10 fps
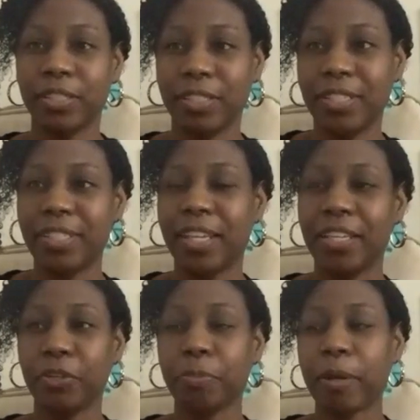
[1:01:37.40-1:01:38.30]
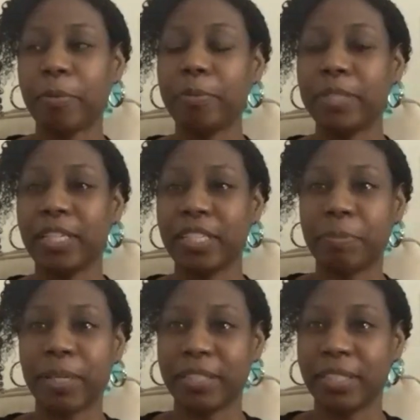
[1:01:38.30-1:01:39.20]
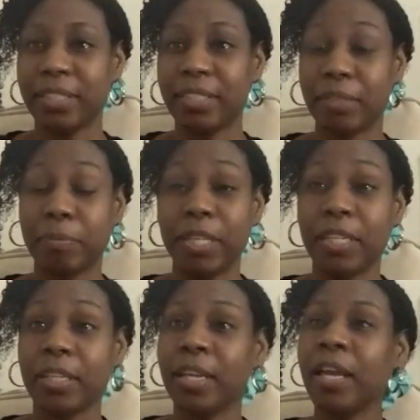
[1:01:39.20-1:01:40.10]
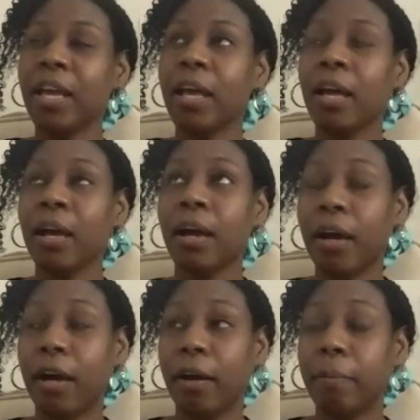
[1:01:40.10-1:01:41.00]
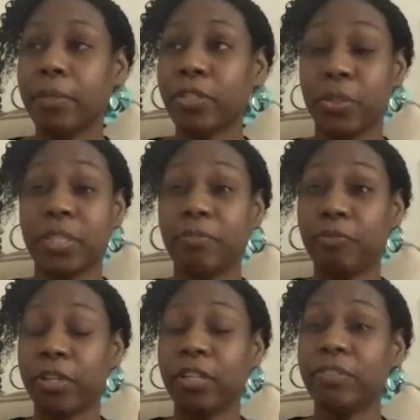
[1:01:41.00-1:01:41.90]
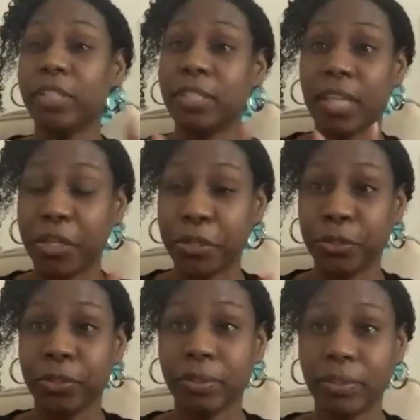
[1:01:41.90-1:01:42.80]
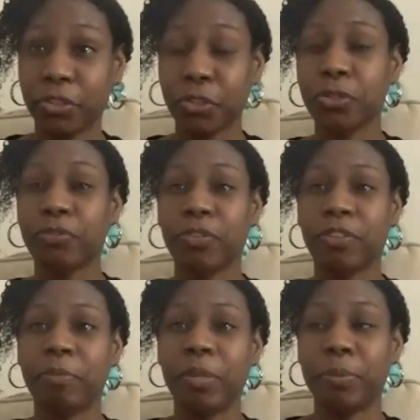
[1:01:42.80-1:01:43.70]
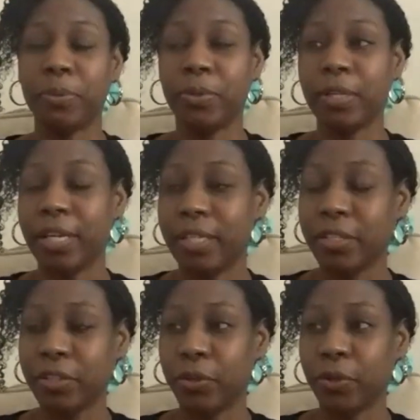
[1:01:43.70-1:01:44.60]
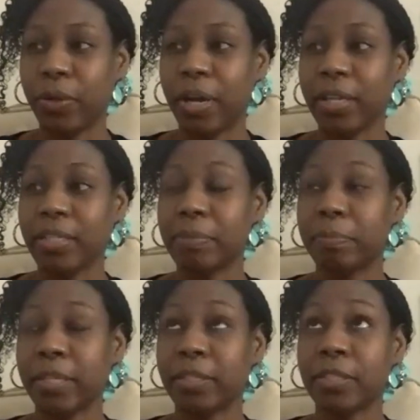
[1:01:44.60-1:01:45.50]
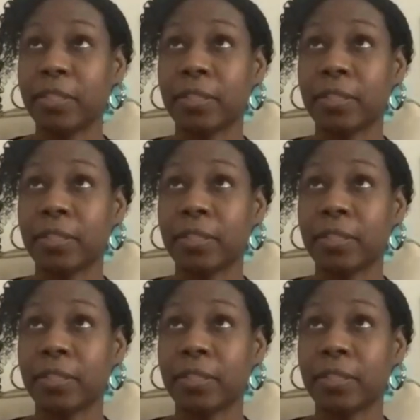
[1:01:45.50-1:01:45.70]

and saying, you're probably expected to speak. So it was in front of an entire church full of people I didn't know. I spent